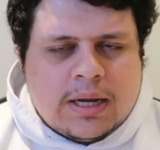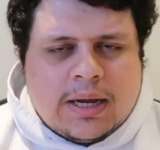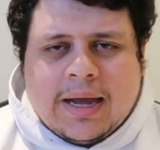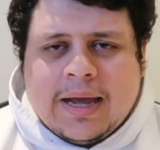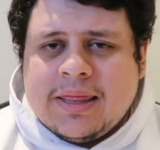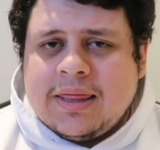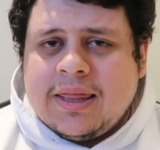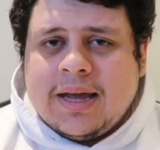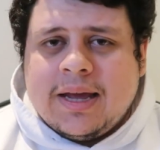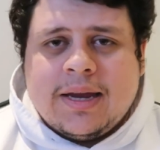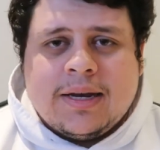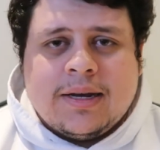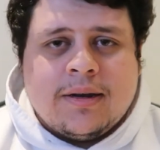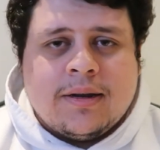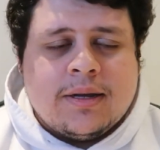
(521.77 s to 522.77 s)
And
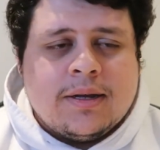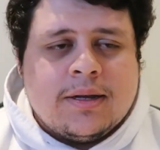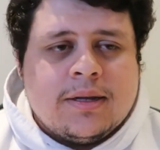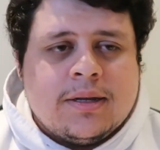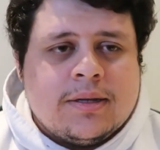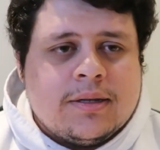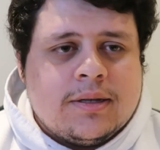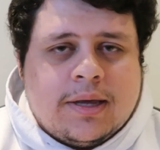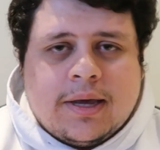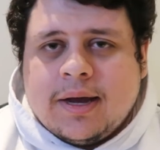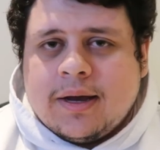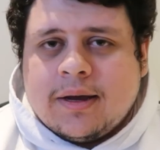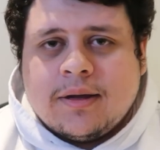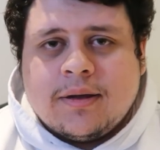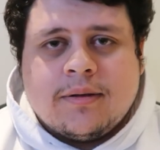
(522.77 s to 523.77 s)
then,
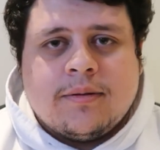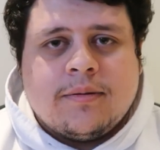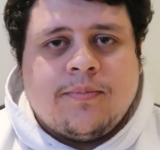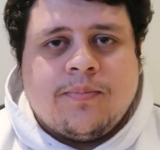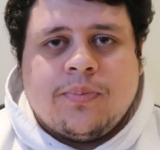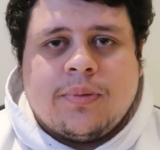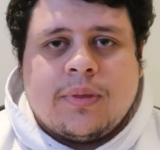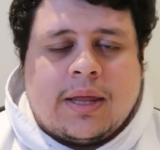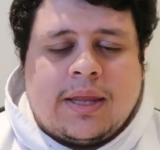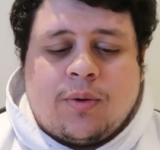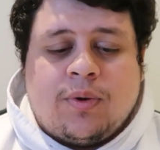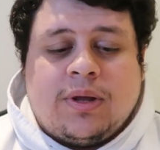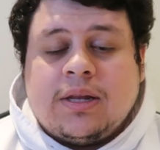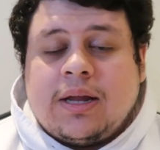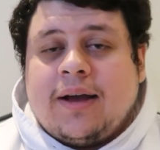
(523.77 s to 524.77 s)
yeah. And
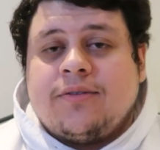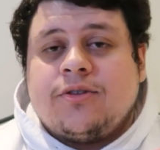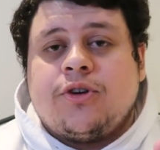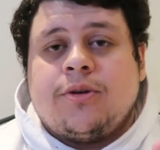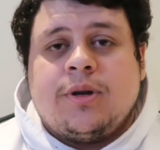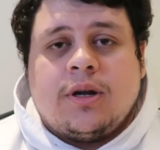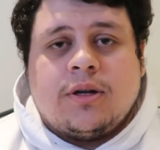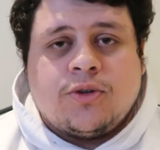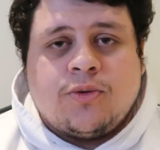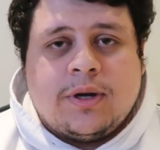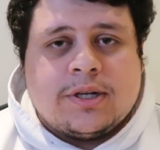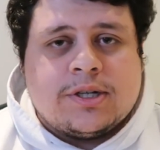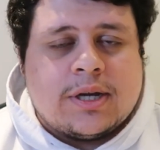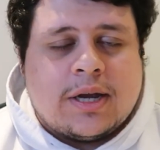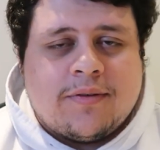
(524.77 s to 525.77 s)
then we live stream it on
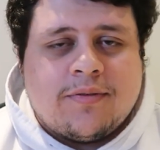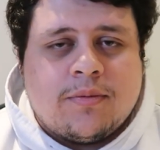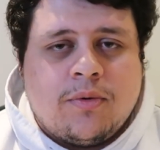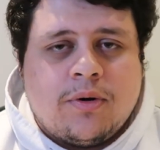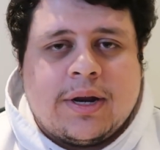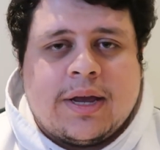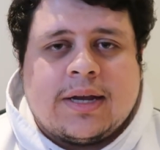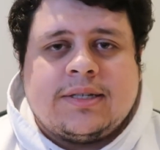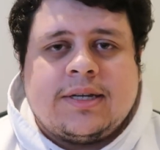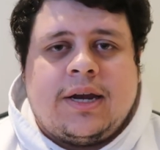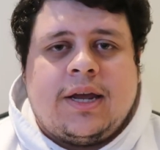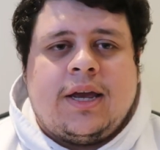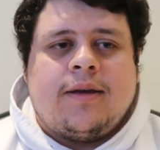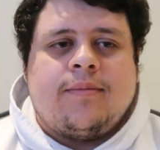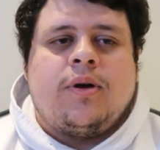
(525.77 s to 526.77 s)
Twitch every morning at 10
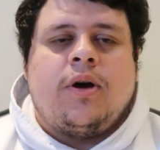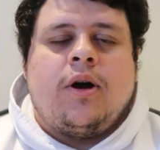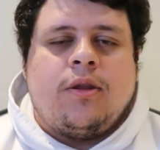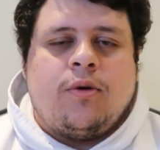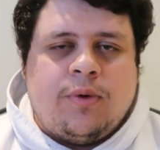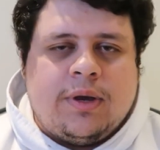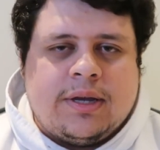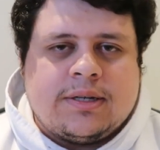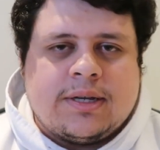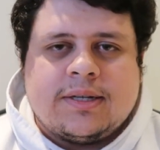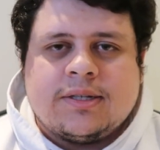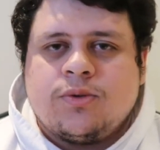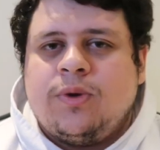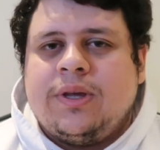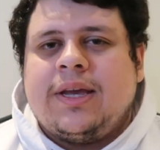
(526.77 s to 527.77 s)
a.m. on the
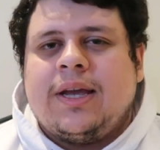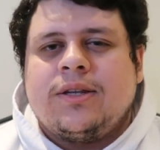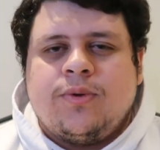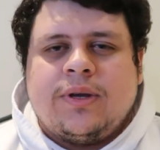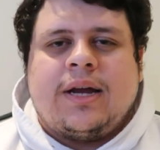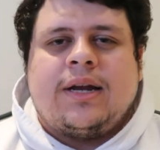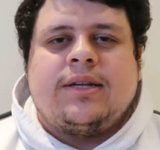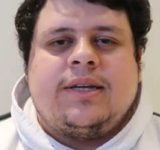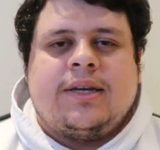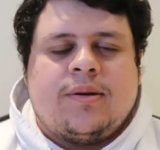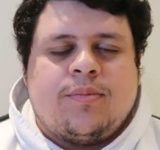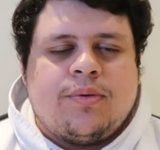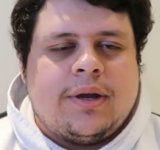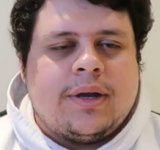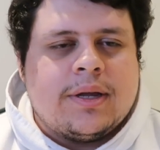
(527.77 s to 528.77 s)
weekdays. Weekends, we kind of take
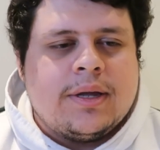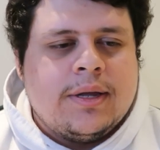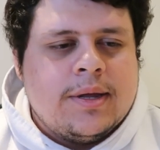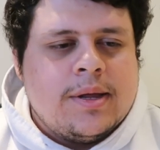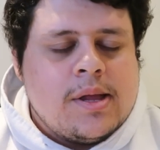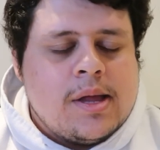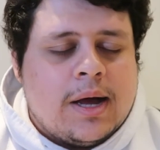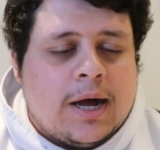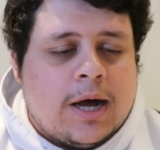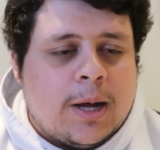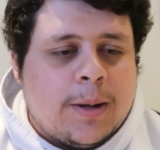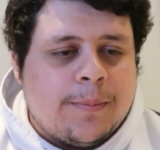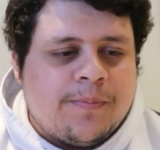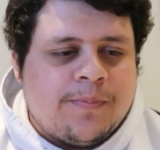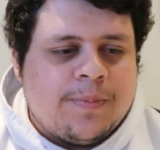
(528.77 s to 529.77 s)
a break.
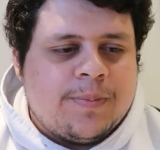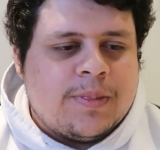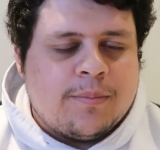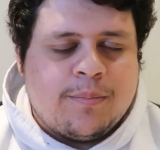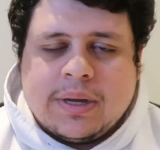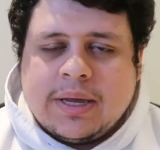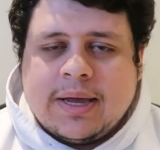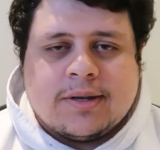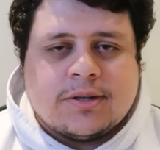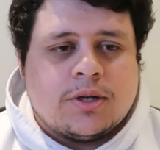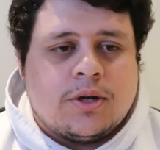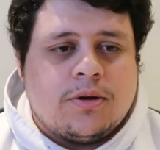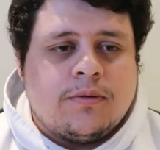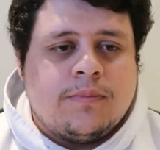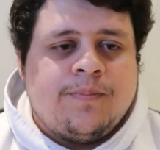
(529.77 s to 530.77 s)
But yeah,
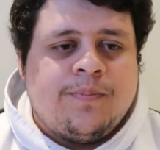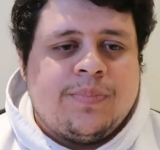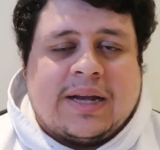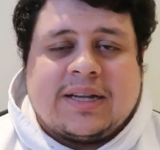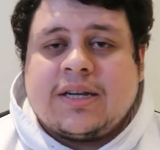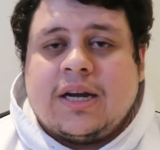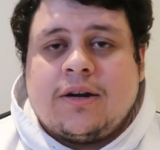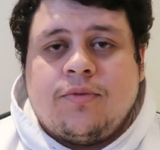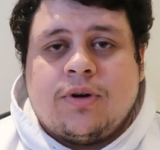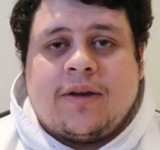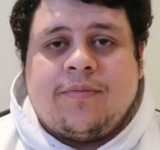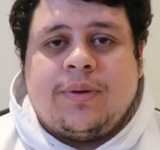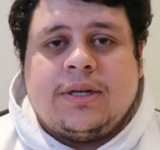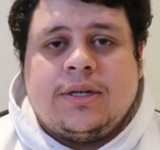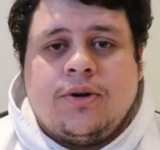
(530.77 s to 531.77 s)
so that's kind of what
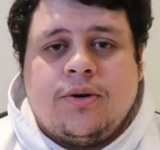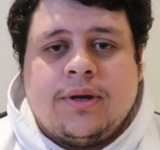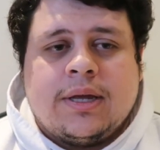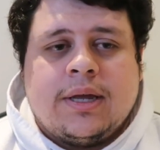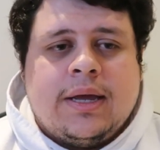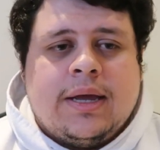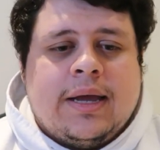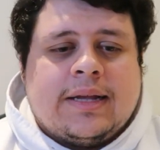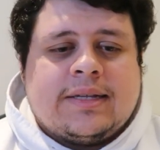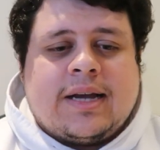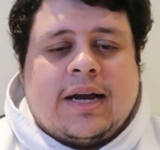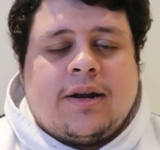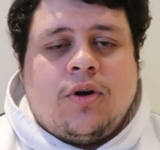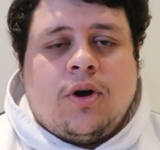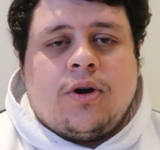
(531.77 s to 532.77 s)
I've been doing. It's
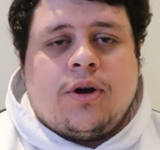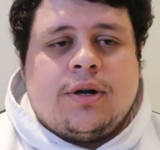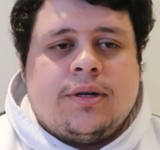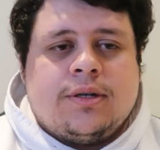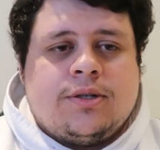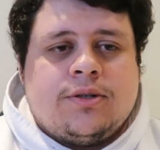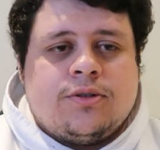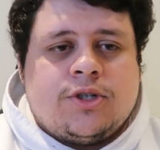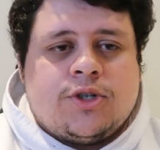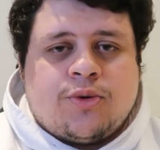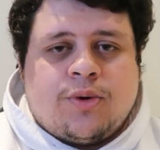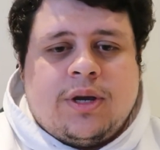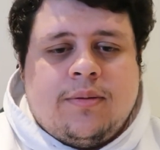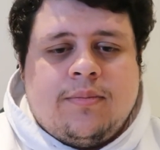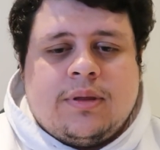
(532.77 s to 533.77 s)
kind of hard to
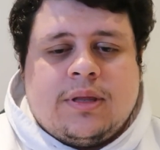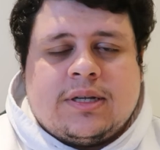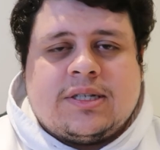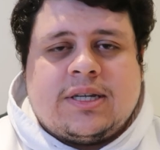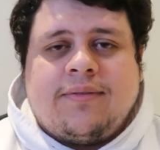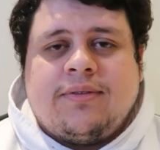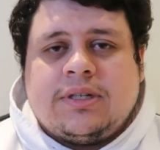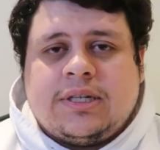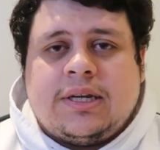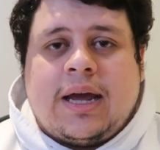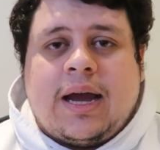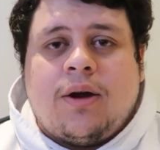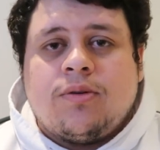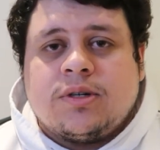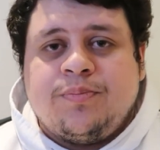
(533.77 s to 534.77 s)
stream the 17
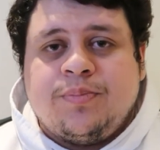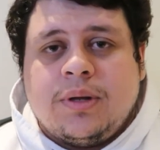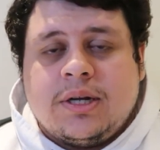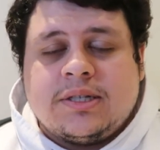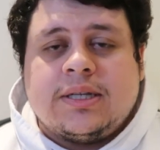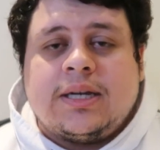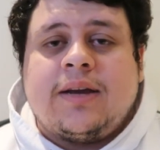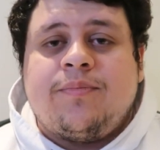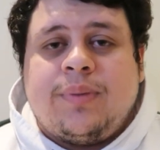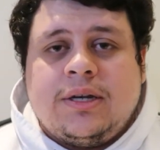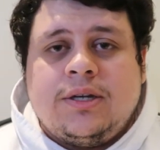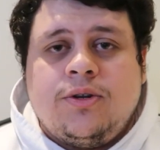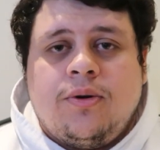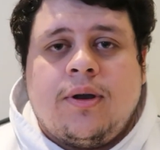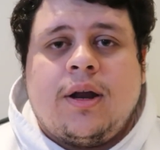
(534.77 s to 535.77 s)
hours plus that I've
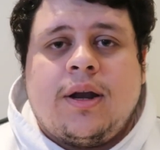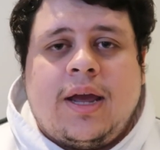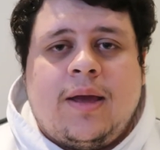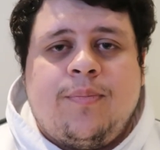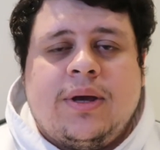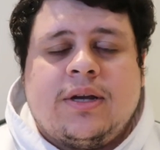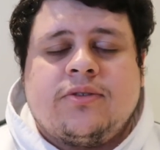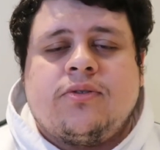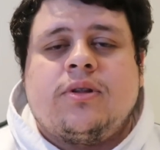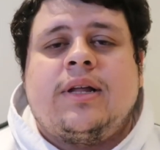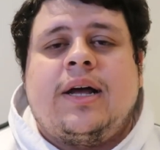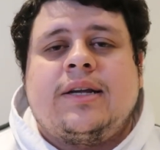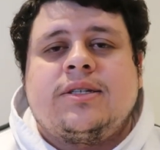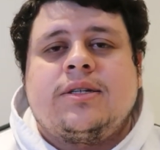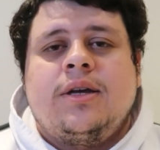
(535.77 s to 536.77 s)
been doing on Apex for the
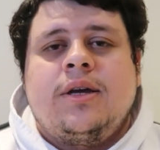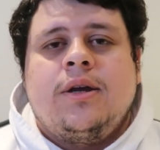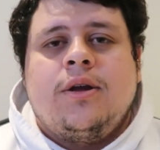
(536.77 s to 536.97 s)
last